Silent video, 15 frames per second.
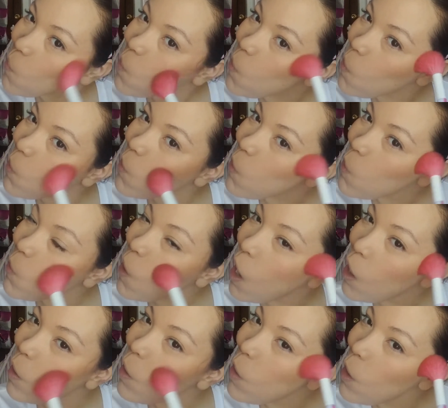Go a little
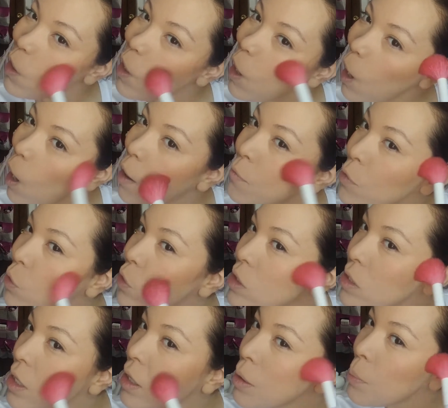higher. And I have
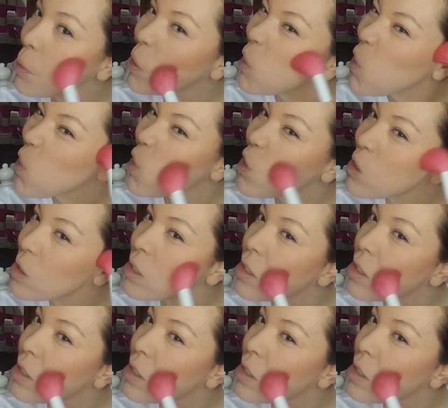noticed like in pictures and